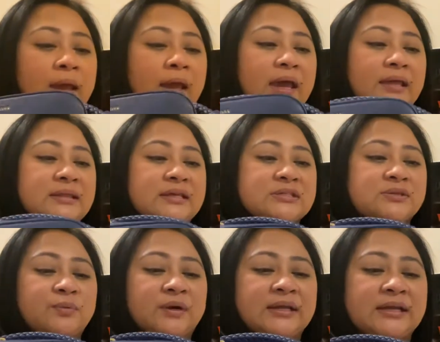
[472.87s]
And this
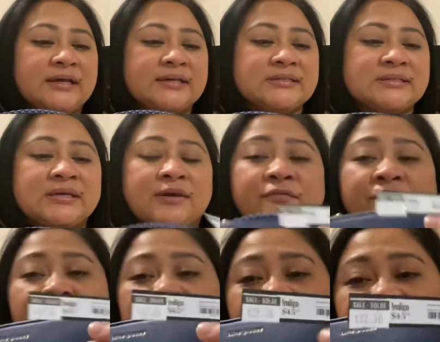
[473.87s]
one is
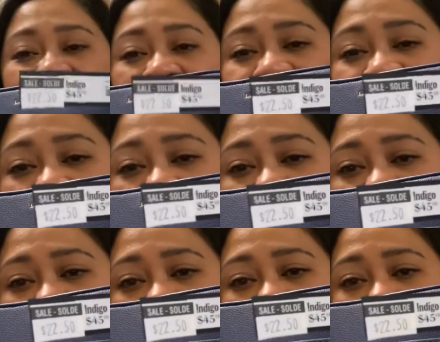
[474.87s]
$45
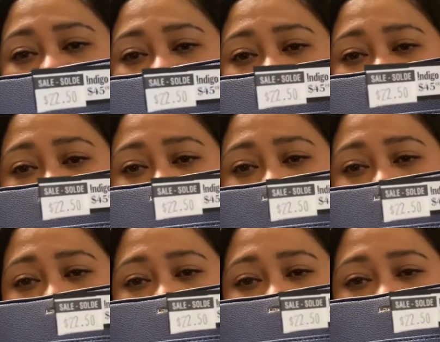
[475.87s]
regular, and I only paid